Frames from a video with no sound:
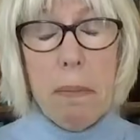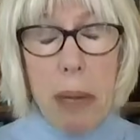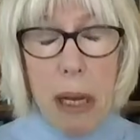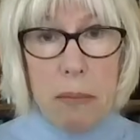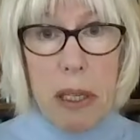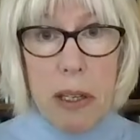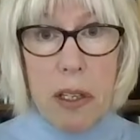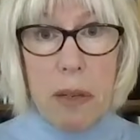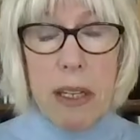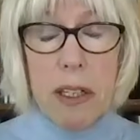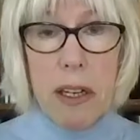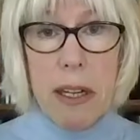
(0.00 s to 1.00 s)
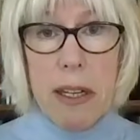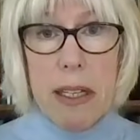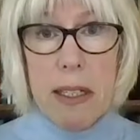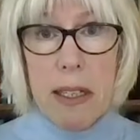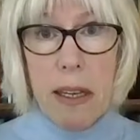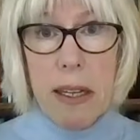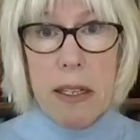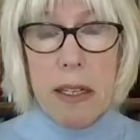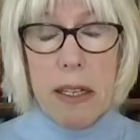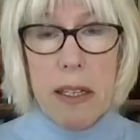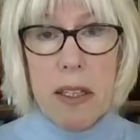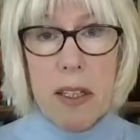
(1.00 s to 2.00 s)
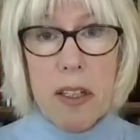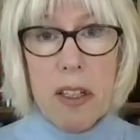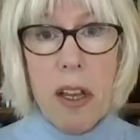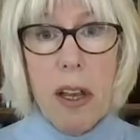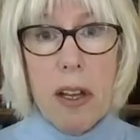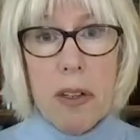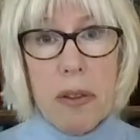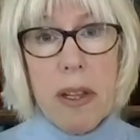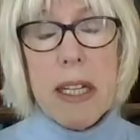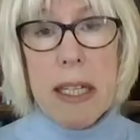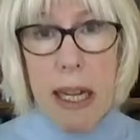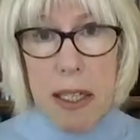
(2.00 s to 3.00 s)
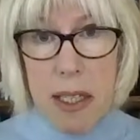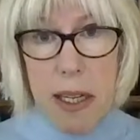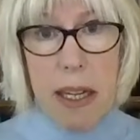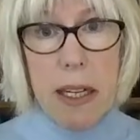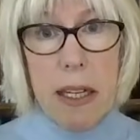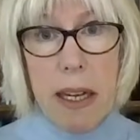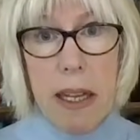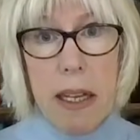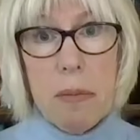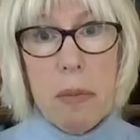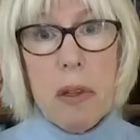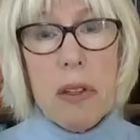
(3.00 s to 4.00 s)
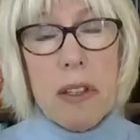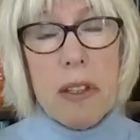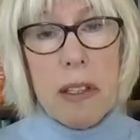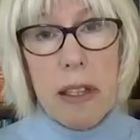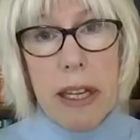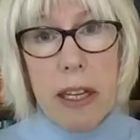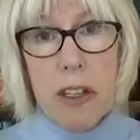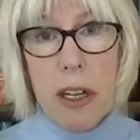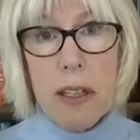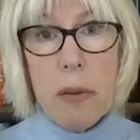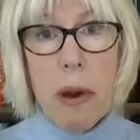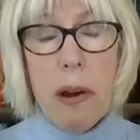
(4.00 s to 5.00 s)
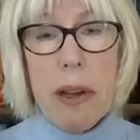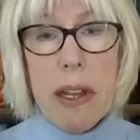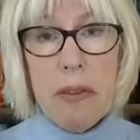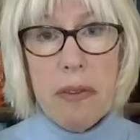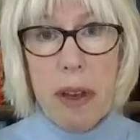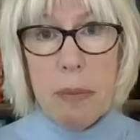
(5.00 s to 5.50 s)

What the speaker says: being published by Chinese scientists to then testing it in animals in late January and